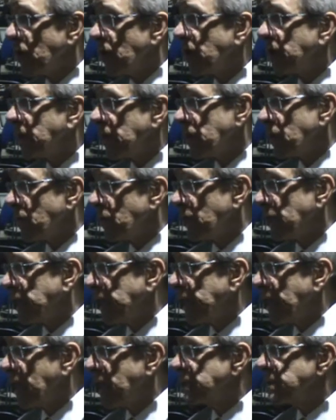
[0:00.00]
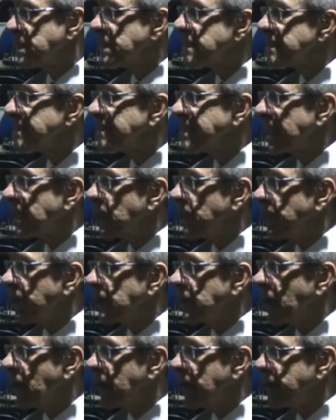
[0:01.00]
work and organize and set up a
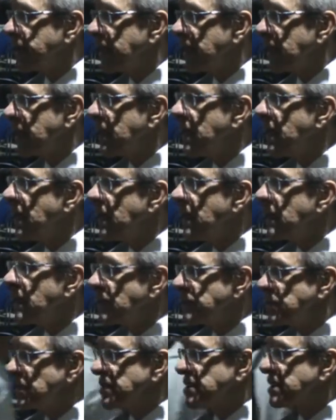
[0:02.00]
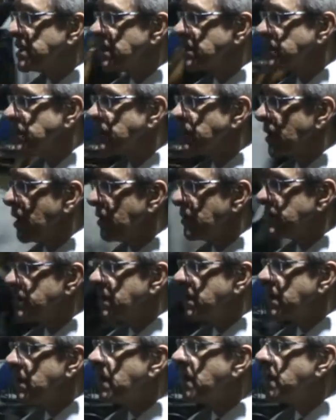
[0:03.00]
lot of the logistics
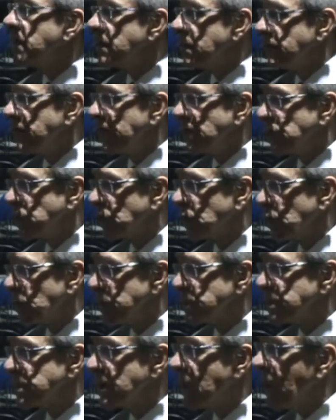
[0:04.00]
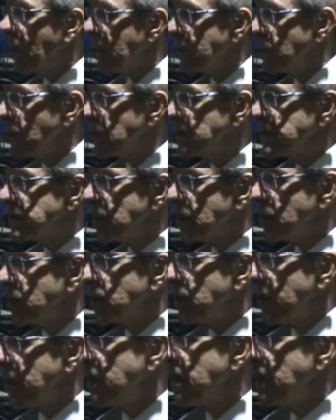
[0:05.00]
around the major groups. I am
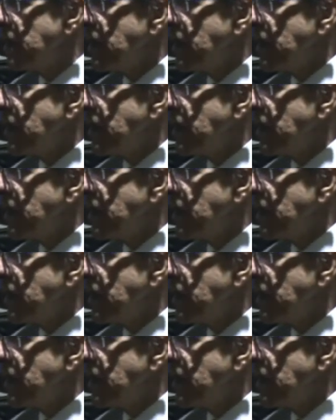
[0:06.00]
also